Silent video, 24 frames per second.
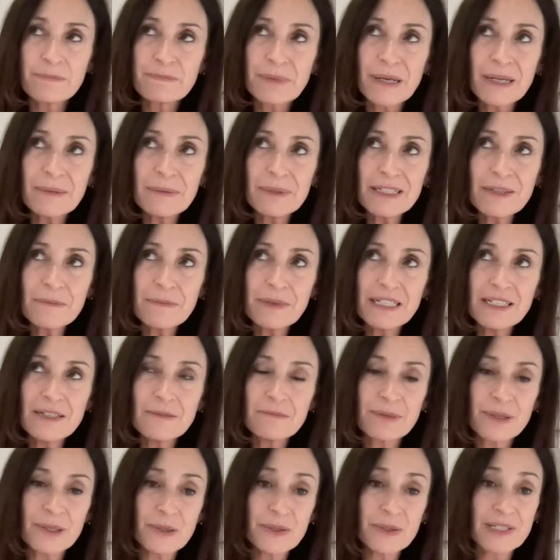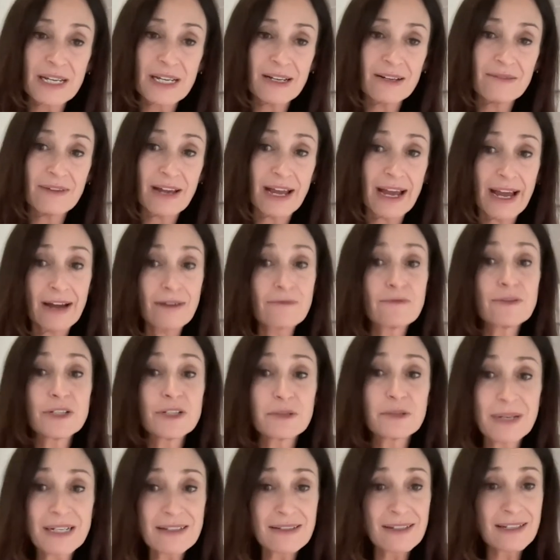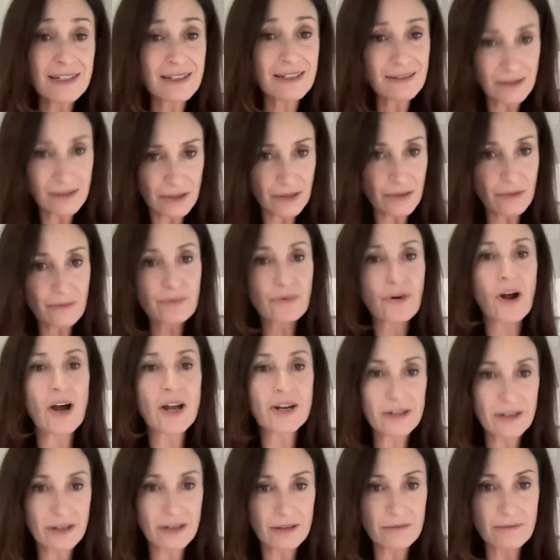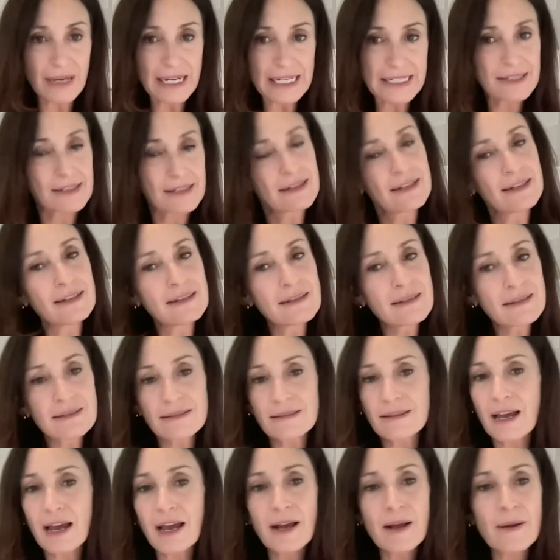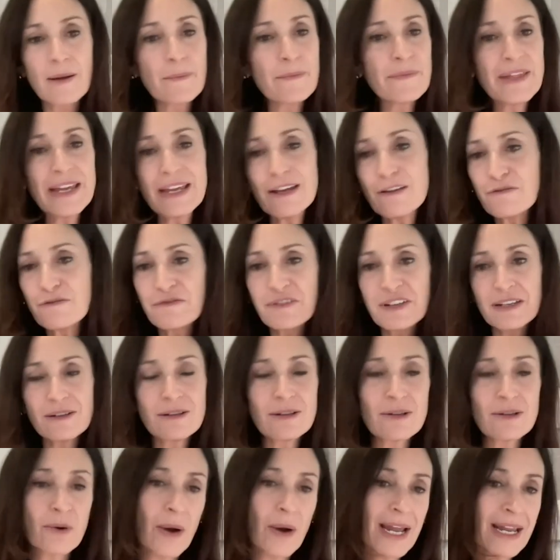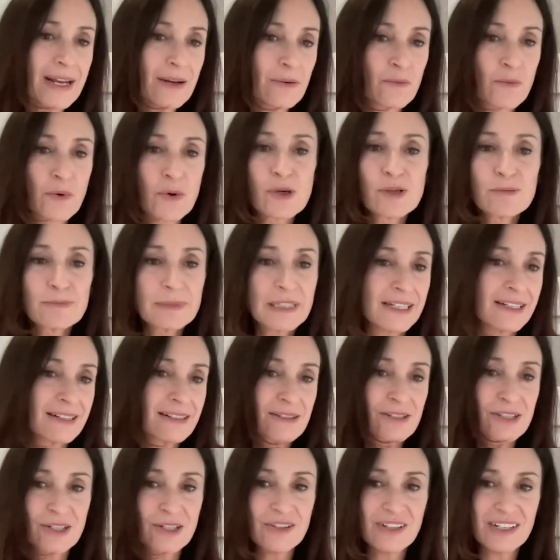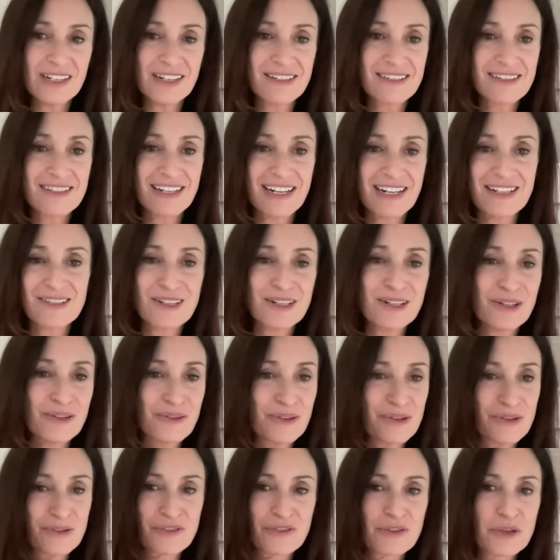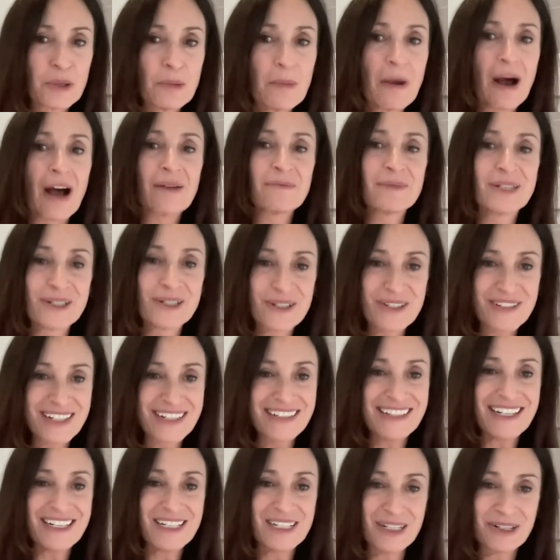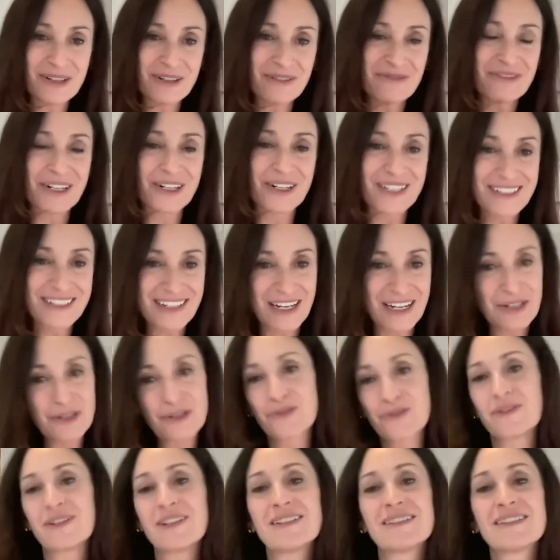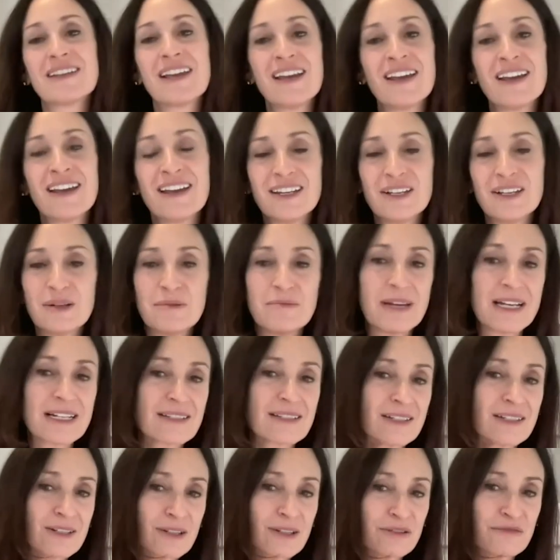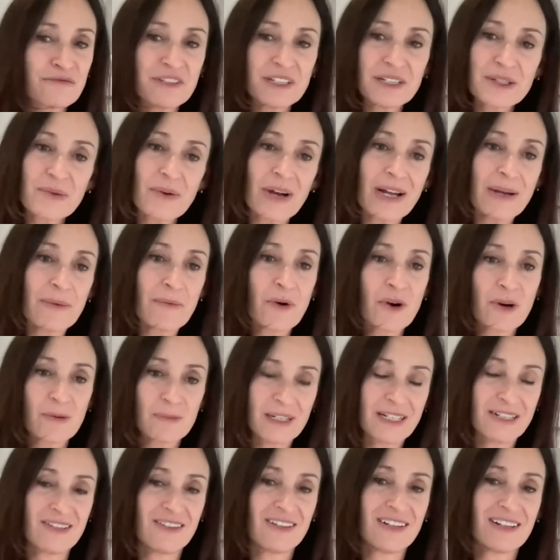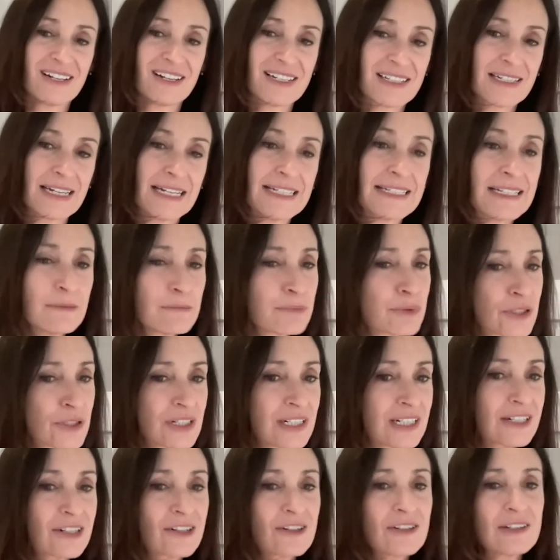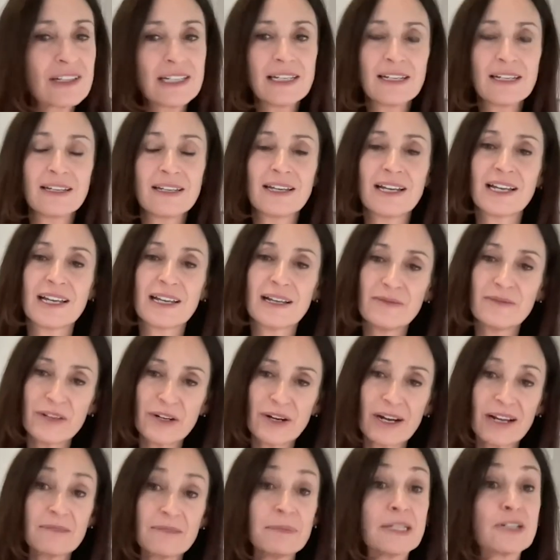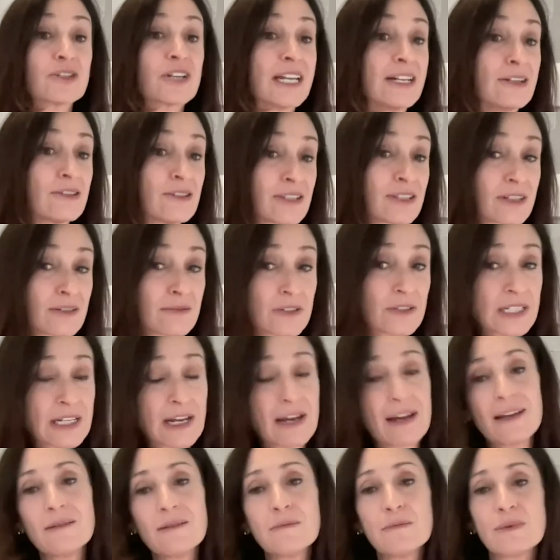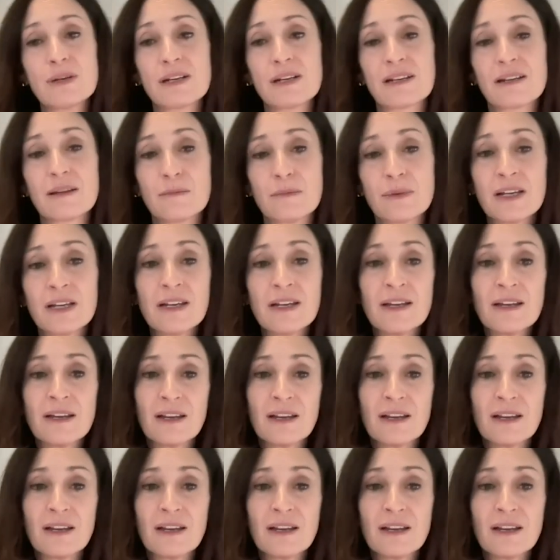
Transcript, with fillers: public opinion polls of average Mexicans, so broader Mexicans, um, they feel quite warmly to the United States. You know, those thermometers that they do of various countries, you know, Mexico feels quite warmly to the United States. And particularly, uh, there have been changes over time um,